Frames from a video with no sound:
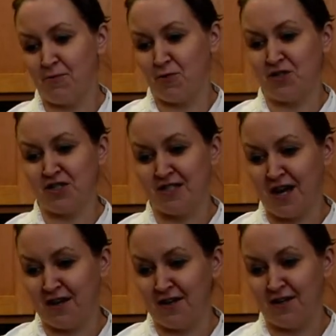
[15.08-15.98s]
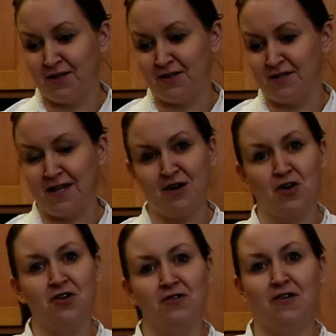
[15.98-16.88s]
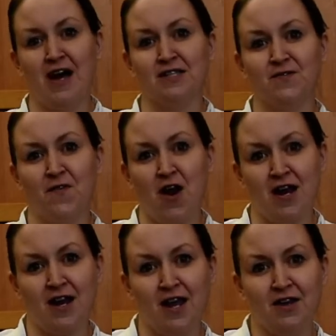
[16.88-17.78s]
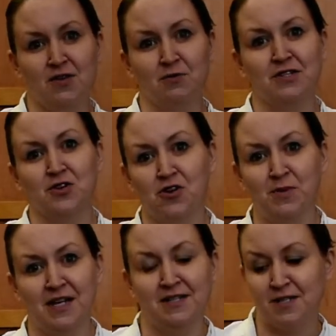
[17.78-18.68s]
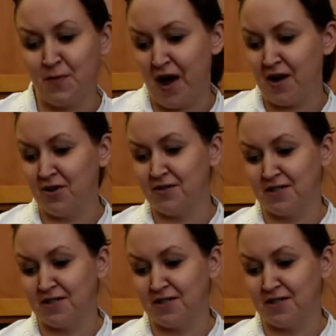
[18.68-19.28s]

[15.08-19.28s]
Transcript: We just had a dinner last Friday that was Caribbean inspired,